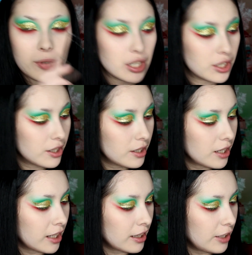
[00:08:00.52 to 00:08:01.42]
brush,
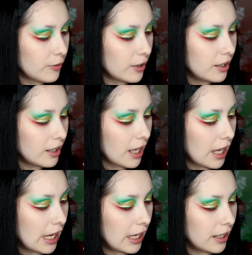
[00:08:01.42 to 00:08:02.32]
a clean one,
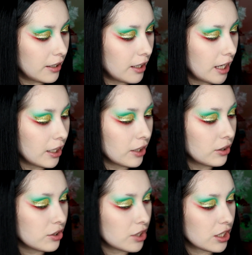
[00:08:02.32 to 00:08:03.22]
and I got
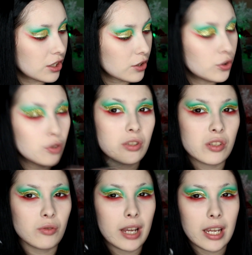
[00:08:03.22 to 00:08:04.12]
the shade Skull, which
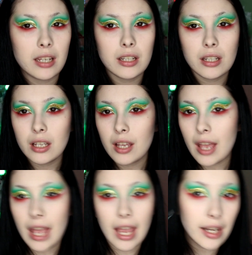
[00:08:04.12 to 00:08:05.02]
is white,
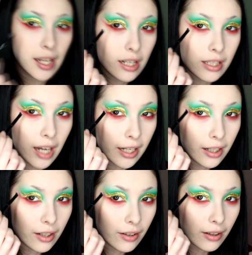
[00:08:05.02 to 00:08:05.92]
and I just kind
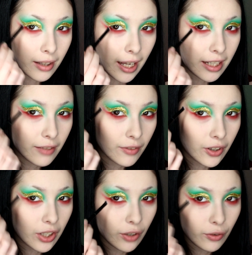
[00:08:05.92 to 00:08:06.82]
of lined it
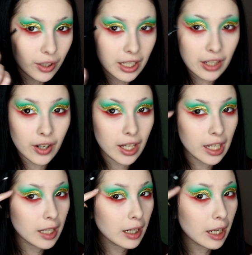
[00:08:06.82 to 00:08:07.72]
very carefully in here, and
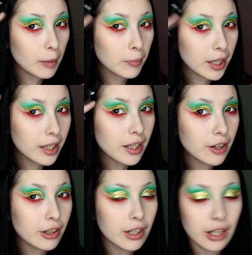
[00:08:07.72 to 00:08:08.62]
then I kind of blended the
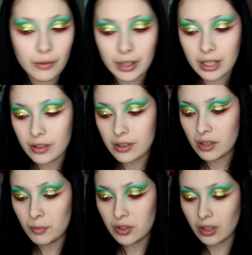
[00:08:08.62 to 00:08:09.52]
area out right here.
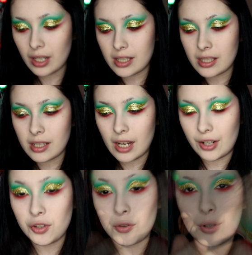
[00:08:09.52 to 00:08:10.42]
So I'm going to show you guys how to do